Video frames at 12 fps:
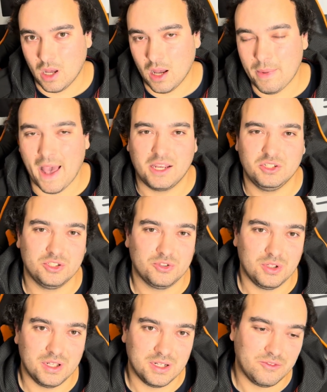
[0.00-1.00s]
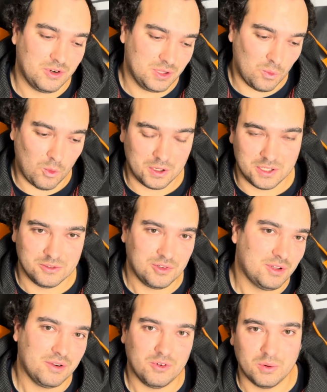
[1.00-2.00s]
packages are a little different, the warranty's a little
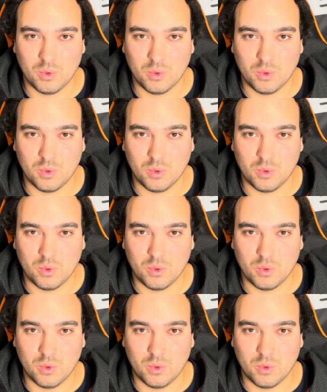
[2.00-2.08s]
different,